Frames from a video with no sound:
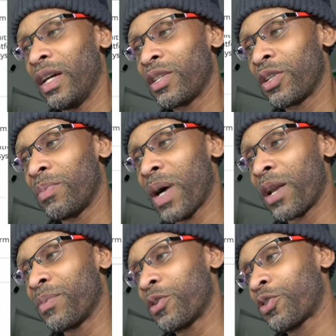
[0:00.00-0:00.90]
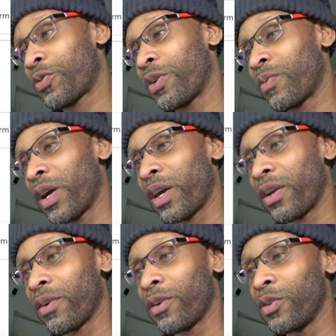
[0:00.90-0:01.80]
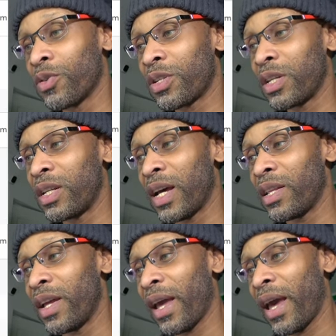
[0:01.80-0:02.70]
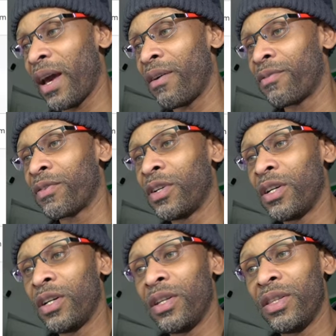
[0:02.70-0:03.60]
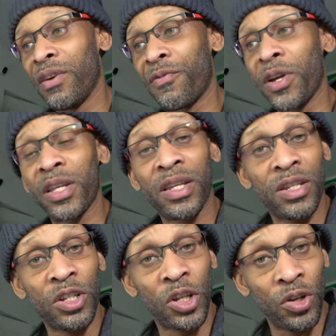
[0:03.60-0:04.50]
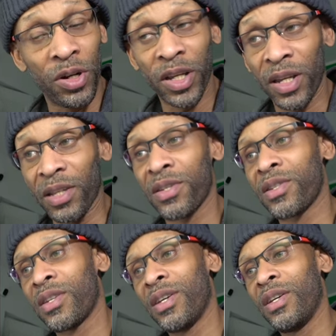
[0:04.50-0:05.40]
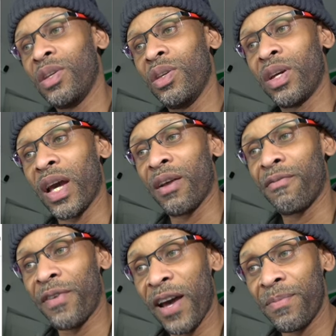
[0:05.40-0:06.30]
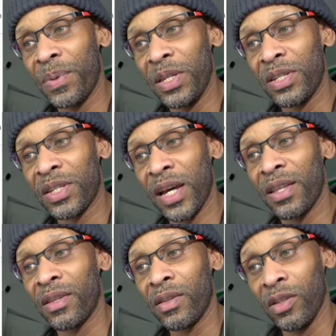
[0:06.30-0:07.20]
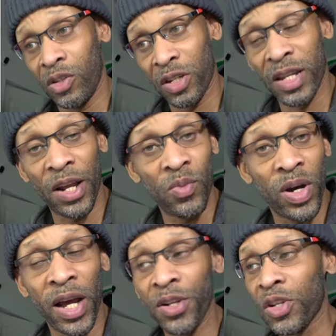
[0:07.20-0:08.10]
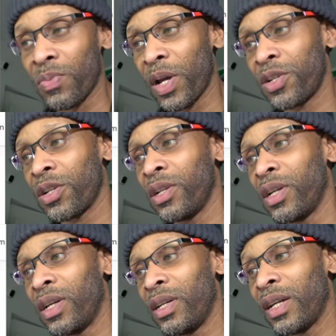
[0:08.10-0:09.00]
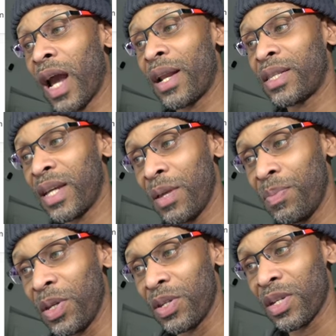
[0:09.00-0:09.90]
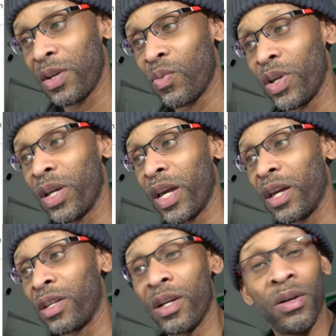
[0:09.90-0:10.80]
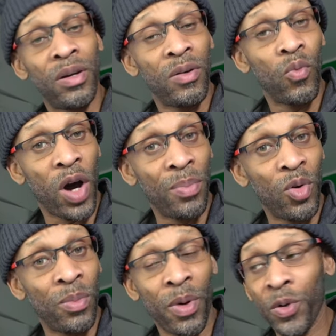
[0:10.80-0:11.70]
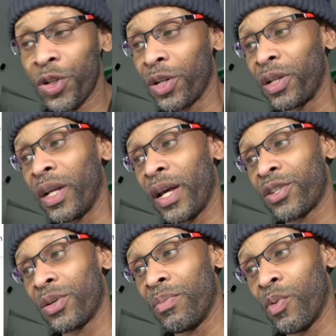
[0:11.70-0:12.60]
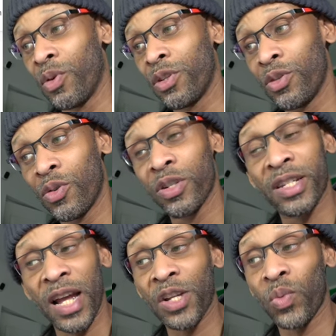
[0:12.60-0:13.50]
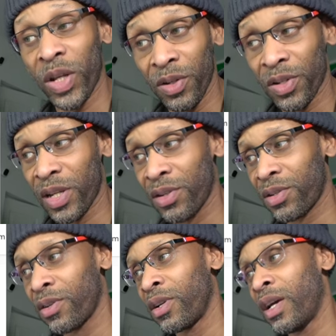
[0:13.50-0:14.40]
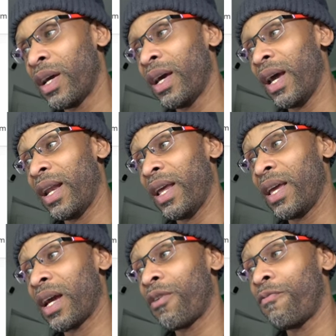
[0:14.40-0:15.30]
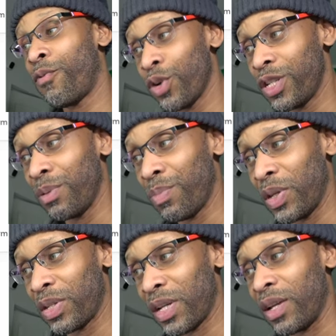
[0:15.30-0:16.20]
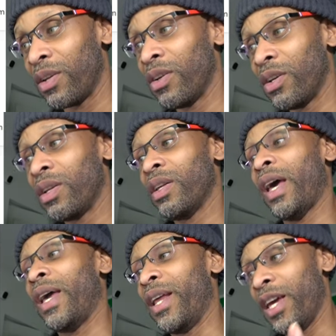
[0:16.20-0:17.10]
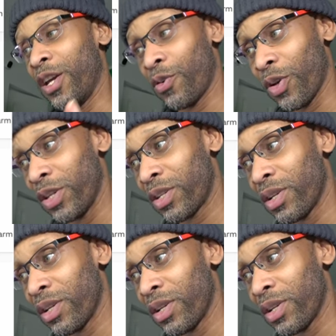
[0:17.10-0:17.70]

to the bottom of the screen right here, you'll see that they have different security kits. You got a five-piece set, just like the one I just mentioned. You got a ten-piece set where you get one more motion and some more door slash window sensor. And then you got a fourteen-piece set, and they increase